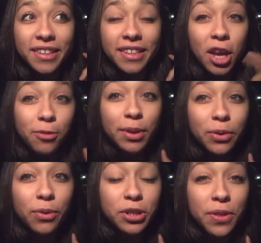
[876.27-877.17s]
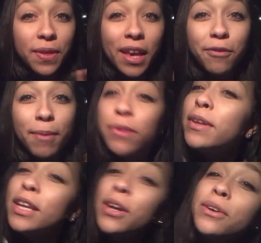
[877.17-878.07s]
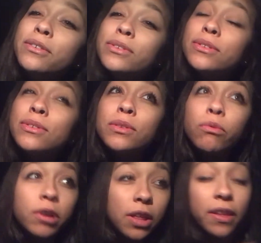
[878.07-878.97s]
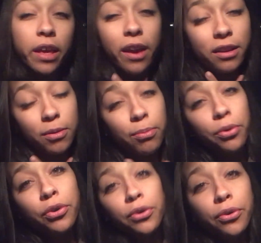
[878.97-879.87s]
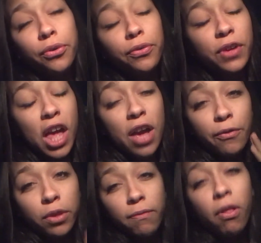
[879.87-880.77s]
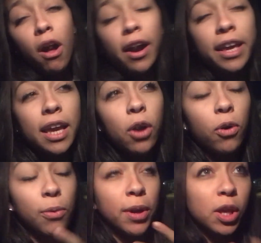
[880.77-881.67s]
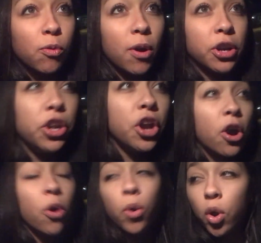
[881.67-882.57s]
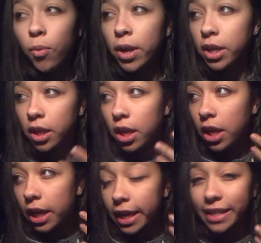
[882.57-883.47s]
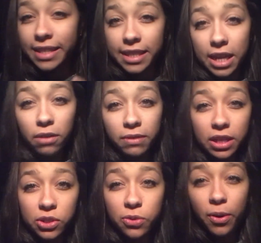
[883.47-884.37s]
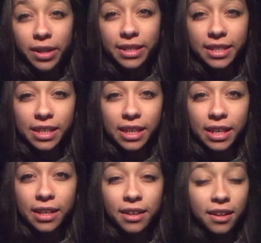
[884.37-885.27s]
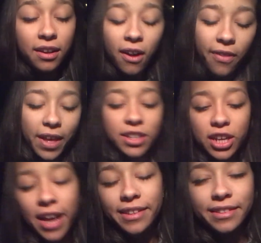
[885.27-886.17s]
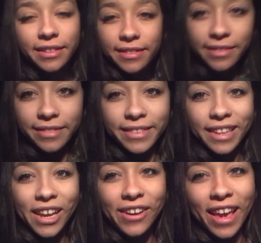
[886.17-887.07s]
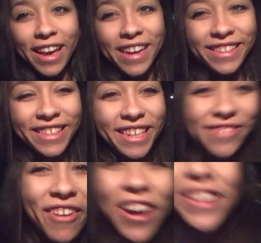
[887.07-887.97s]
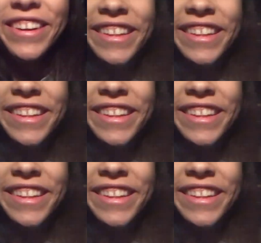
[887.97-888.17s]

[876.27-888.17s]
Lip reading: tell me what you think of my videos, what you think I could improve with vlogging, or what you want to know, or what kind of sit-down videos you'd want to see, all that jazz. Okay guys, see you tomorrow.